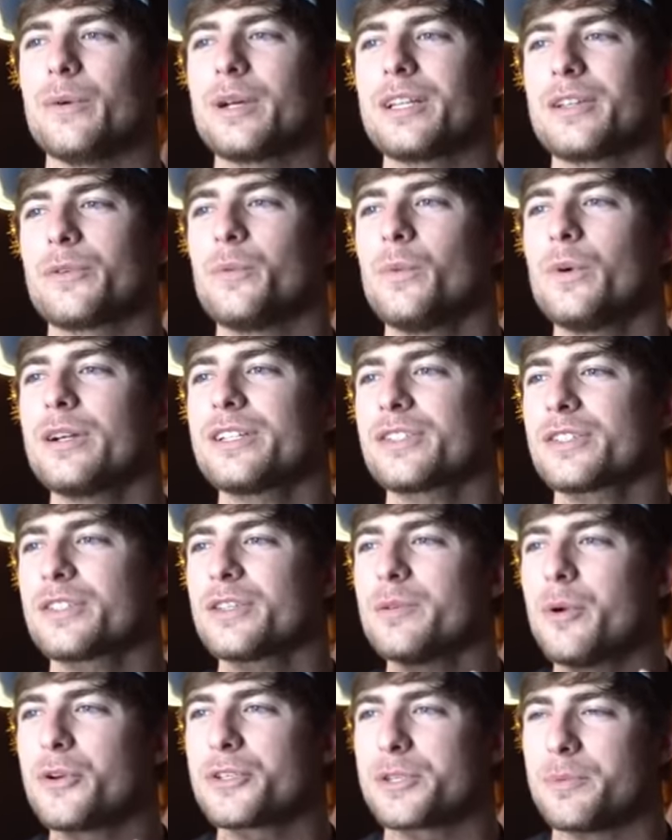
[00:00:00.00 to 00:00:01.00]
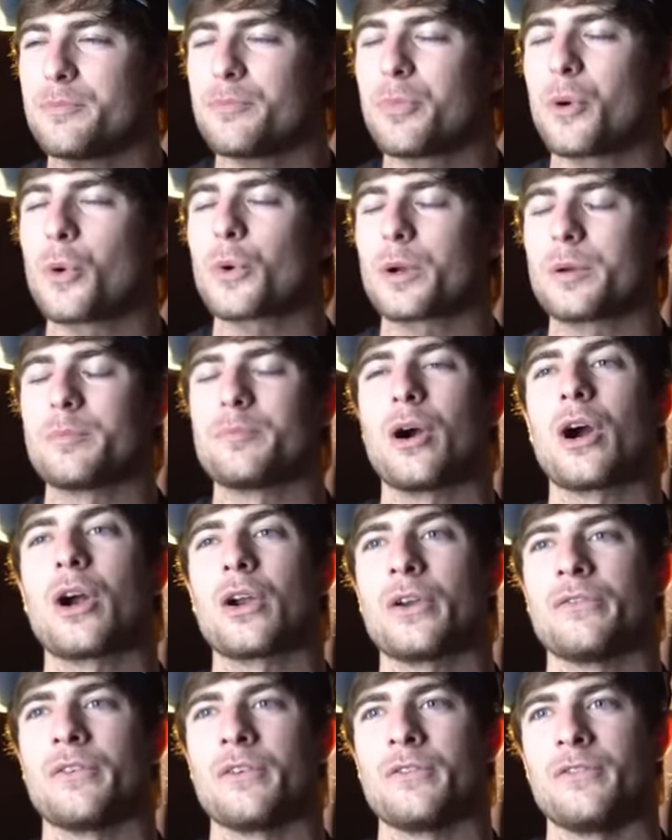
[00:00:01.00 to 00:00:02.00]
What's the most important
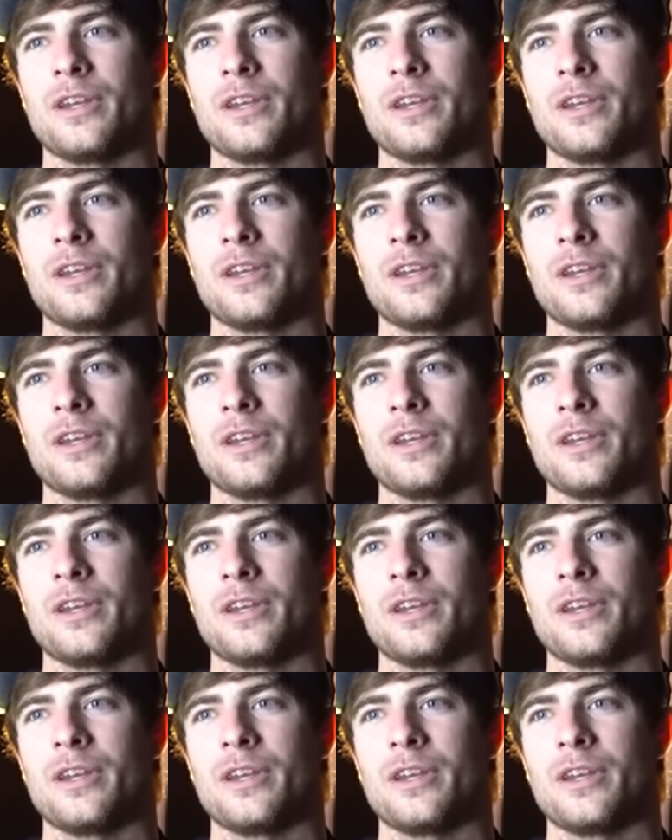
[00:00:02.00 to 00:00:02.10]
part of a